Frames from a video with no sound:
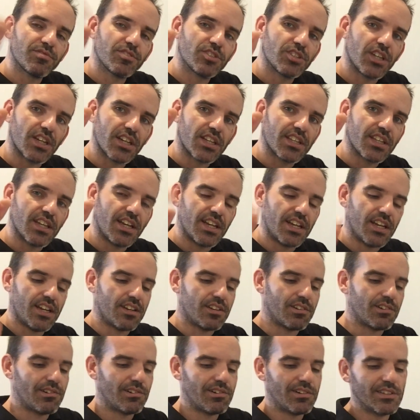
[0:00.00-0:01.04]
Check that out,
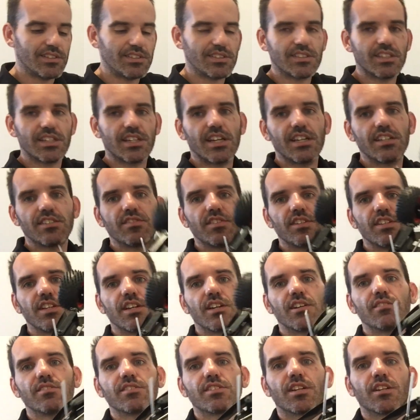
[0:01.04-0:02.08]
guys. Today's
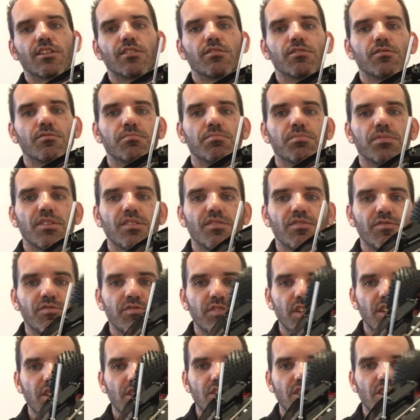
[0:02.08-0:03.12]
video is going to be
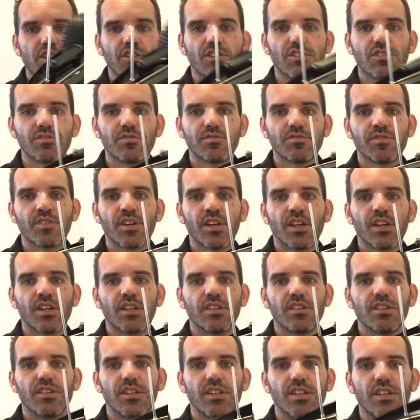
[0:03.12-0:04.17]
finishing off
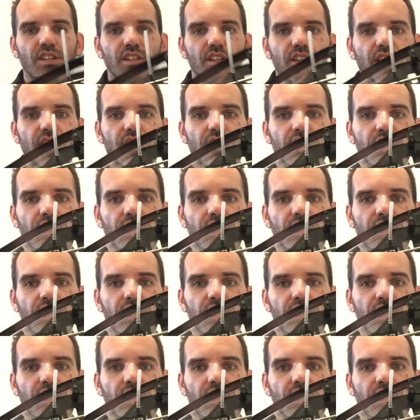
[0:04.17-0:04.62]
the